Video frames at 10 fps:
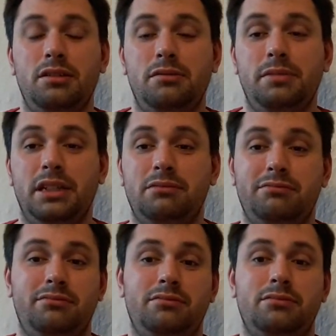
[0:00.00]
But
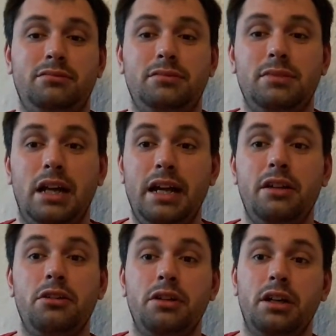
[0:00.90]
hey,
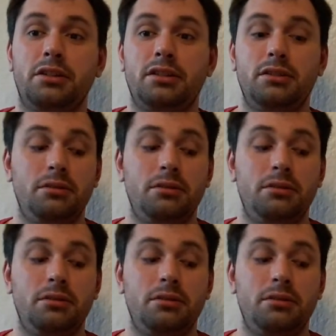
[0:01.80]
who knows?